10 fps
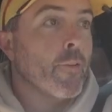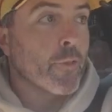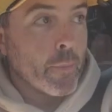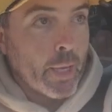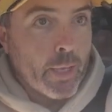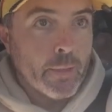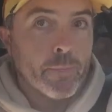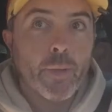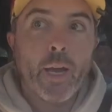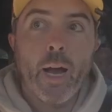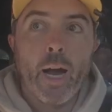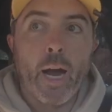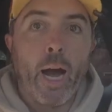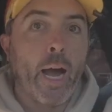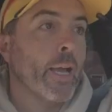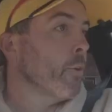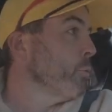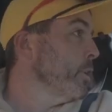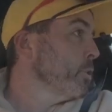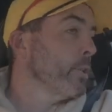For me, I
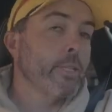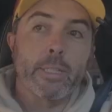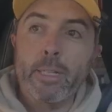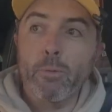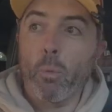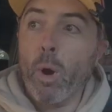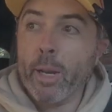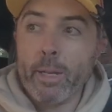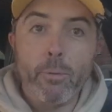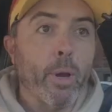originally didn't want it.